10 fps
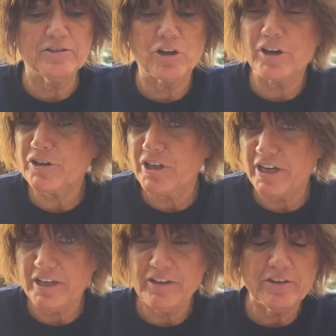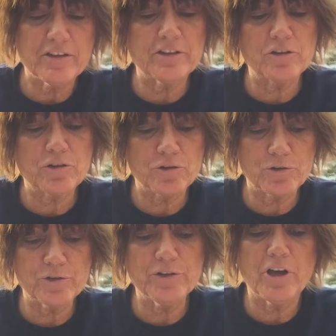dark day that
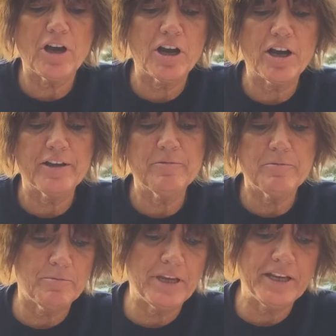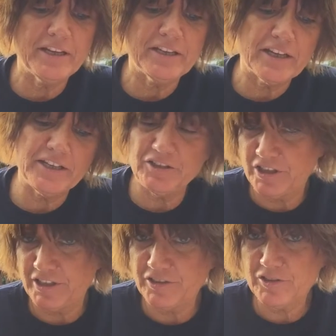occurred on May
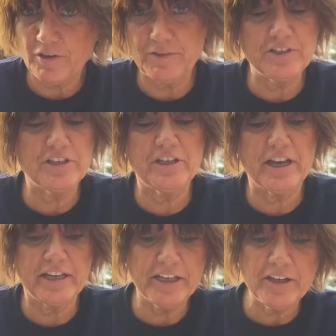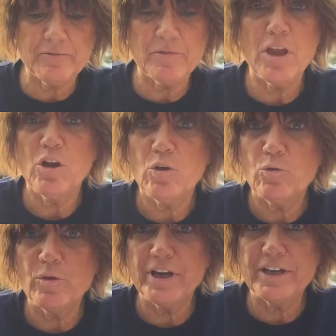19, 1780,
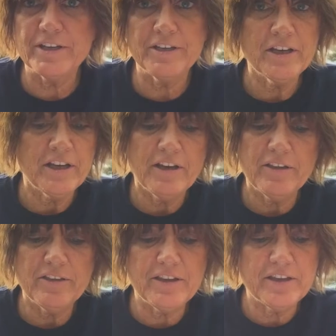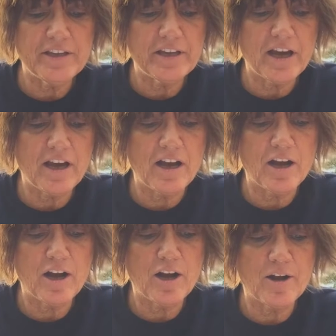when
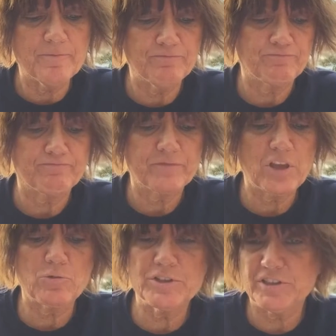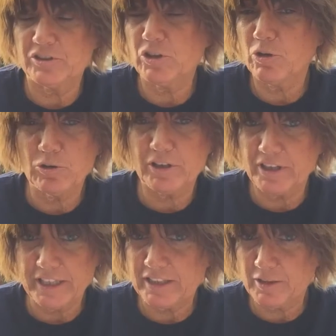there was a total
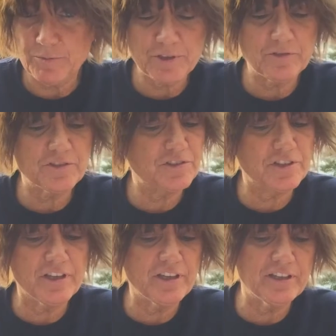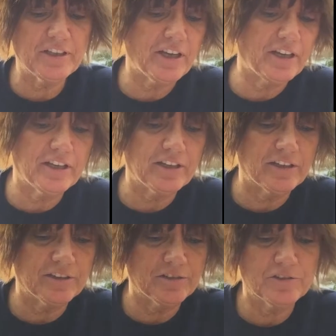eclipse of the sun,
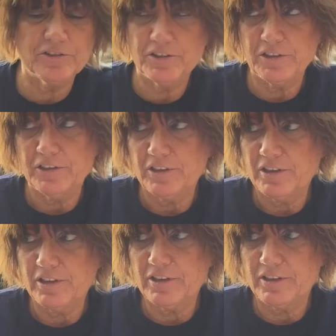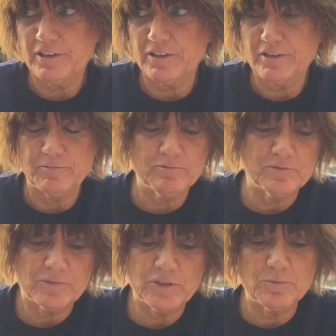and
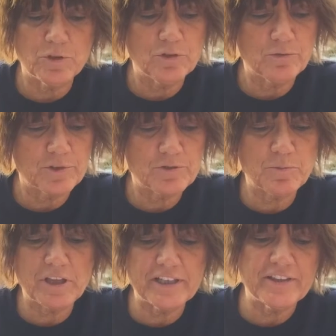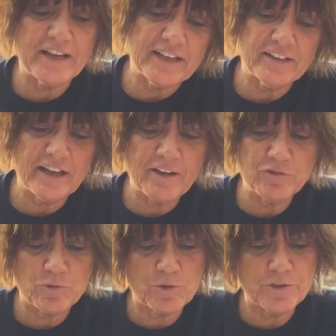the moon was blood that
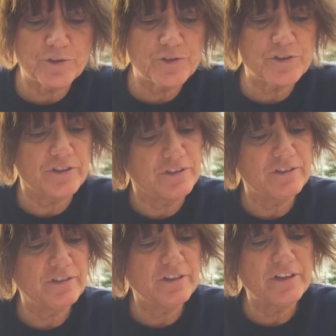afterwards, and